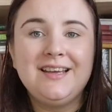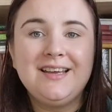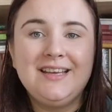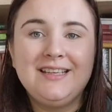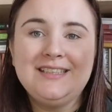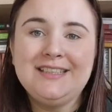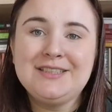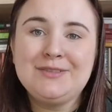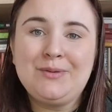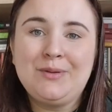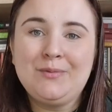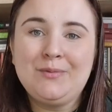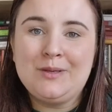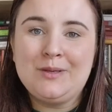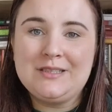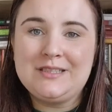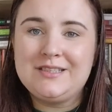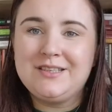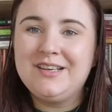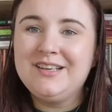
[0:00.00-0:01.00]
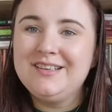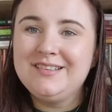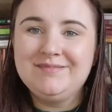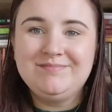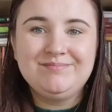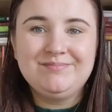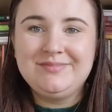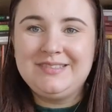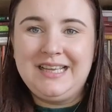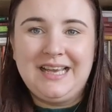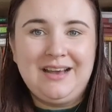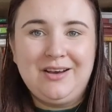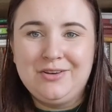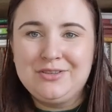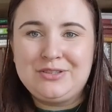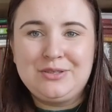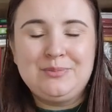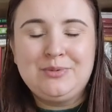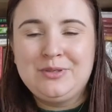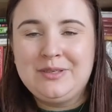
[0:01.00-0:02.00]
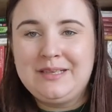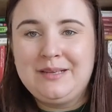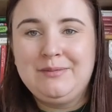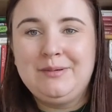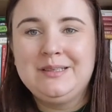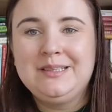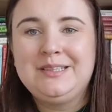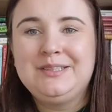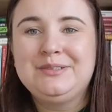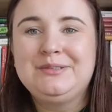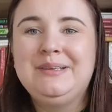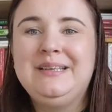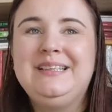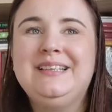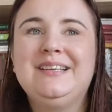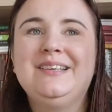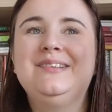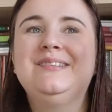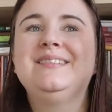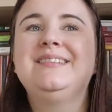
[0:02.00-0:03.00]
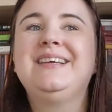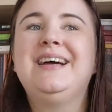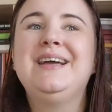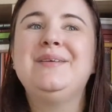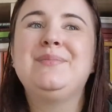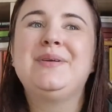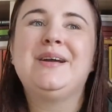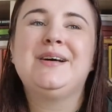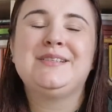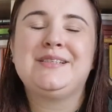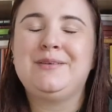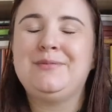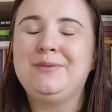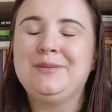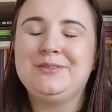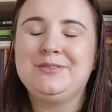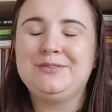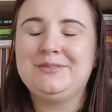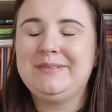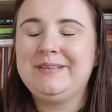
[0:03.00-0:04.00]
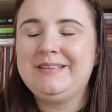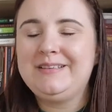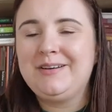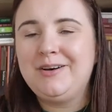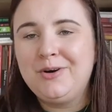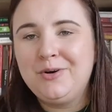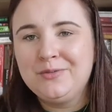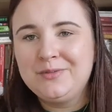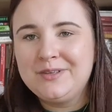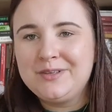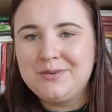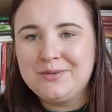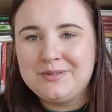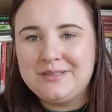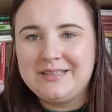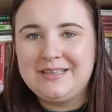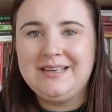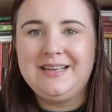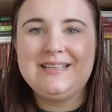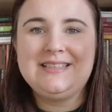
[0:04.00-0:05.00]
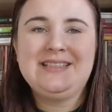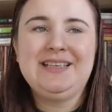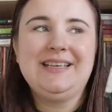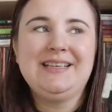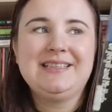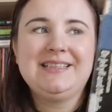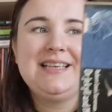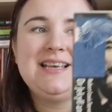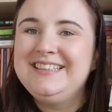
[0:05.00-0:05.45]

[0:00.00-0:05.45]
And this was, yeah, also a book that I wanted to read a long time because I want to read all of the Gothic classics.